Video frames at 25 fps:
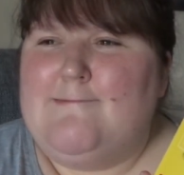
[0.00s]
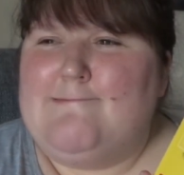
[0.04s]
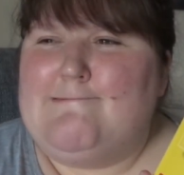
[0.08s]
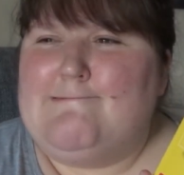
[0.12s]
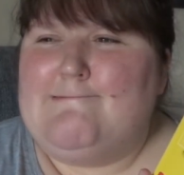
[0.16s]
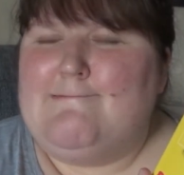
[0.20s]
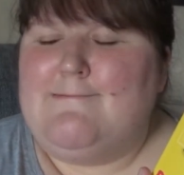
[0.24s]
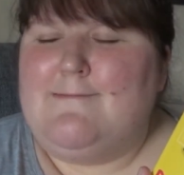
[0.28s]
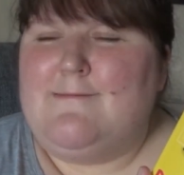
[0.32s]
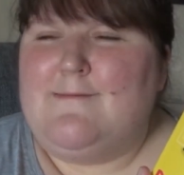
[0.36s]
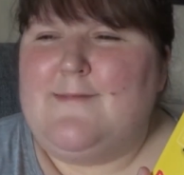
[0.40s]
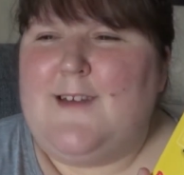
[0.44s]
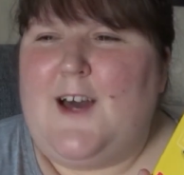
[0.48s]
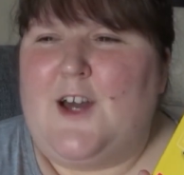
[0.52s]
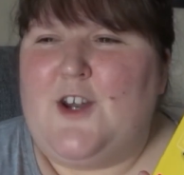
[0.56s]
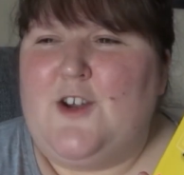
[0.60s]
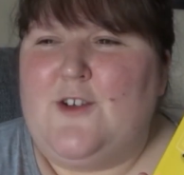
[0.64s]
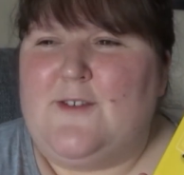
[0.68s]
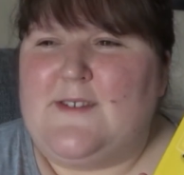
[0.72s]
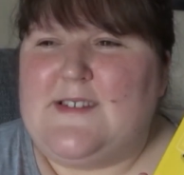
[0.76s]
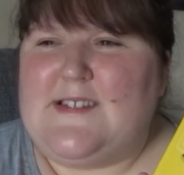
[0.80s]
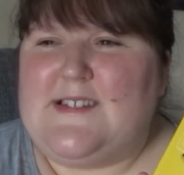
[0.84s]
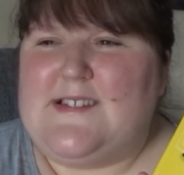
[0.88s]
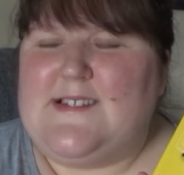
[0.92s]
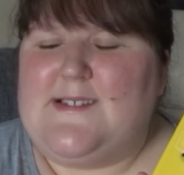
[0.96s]
mm,
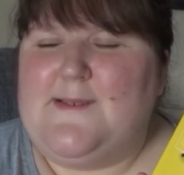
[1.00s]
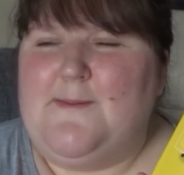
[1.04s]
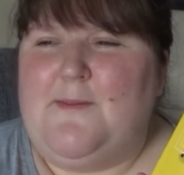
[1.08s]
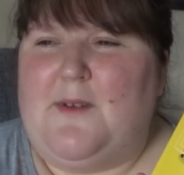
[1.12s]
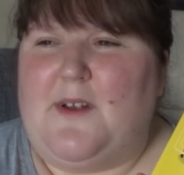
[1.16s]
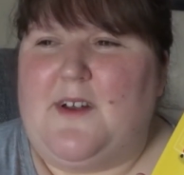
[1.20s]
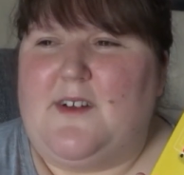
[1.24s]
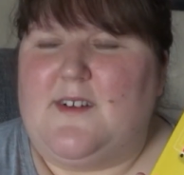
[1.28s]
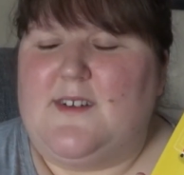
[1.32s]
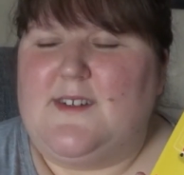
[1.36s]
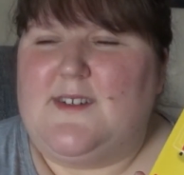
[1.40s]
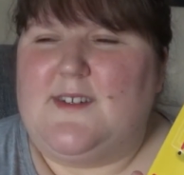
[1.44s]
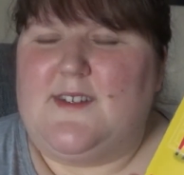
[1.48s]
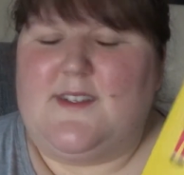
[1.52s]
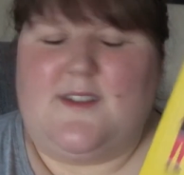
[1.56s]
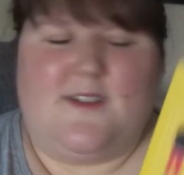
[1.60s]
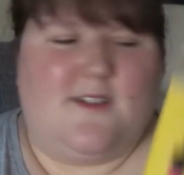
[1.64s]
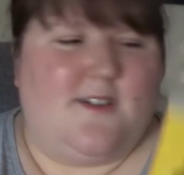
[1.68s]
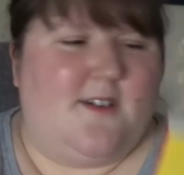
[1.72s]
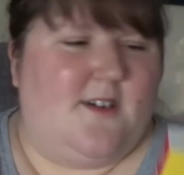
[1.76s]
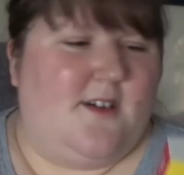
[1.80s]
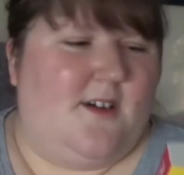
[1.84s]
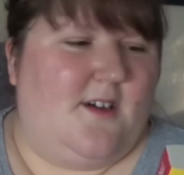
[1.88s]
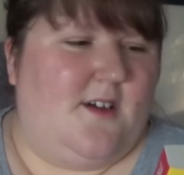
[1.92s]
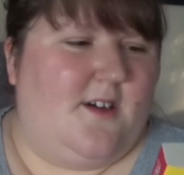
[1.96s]
not similar
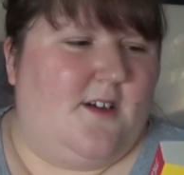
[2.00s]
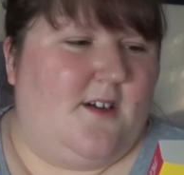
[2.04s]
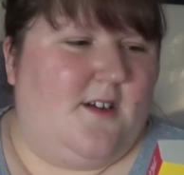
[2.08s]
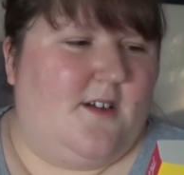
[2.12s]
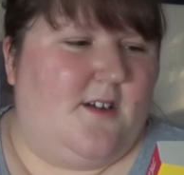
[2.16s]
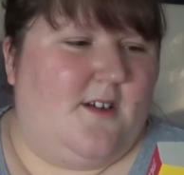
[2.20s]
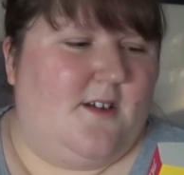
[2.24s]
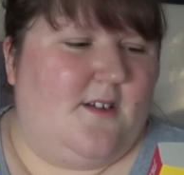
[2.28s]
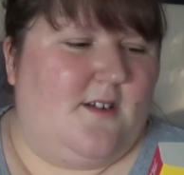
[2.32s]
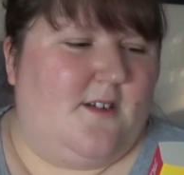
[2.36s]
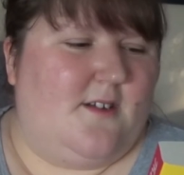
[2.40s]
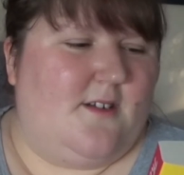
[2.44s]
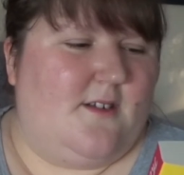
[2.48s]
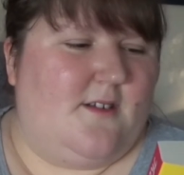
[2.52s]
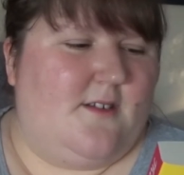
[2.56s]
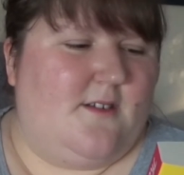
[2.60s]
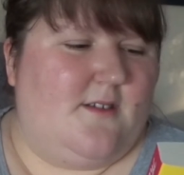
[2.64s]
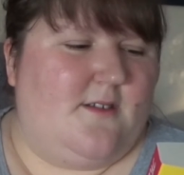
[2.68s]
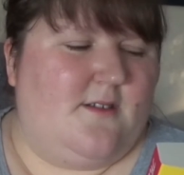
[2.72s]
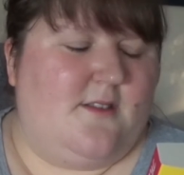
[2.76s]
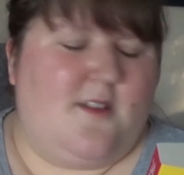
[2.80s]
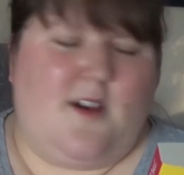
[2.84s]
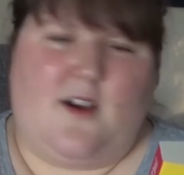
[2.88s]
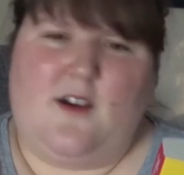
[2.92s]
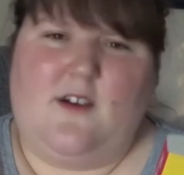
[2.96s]
to
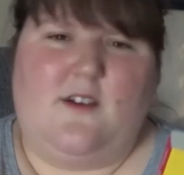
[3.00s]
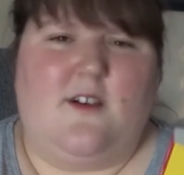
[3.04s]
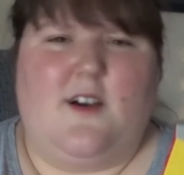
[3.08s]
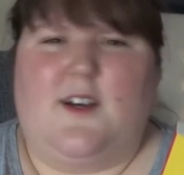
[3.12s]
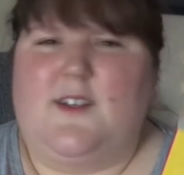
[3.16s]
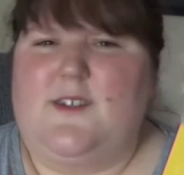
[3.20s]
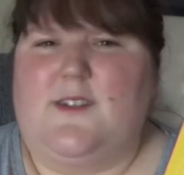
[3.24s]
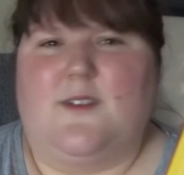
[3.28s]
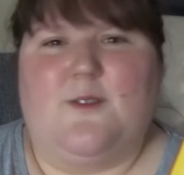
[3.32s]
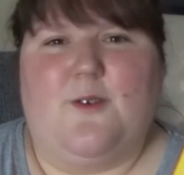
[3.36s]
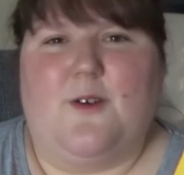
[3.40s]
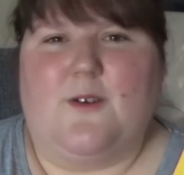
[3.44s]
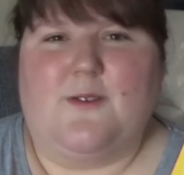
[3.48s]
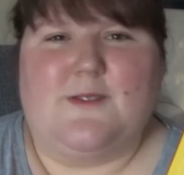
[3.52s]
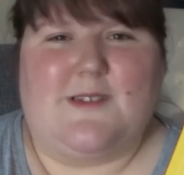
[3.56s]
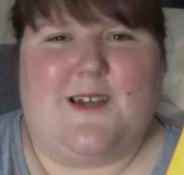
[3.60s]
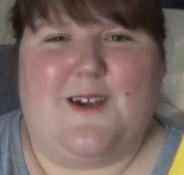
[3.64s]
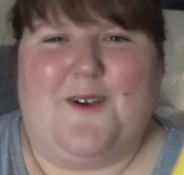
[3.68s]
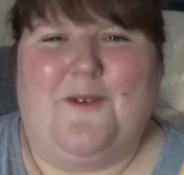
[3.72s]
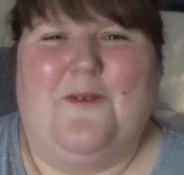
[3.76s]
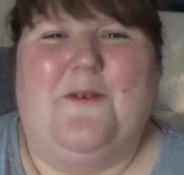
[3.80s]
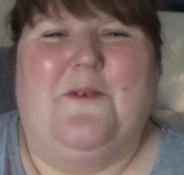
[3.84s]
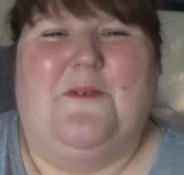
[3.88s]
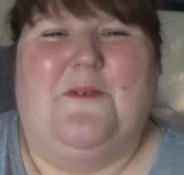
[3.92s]
no, I don't know where I was going.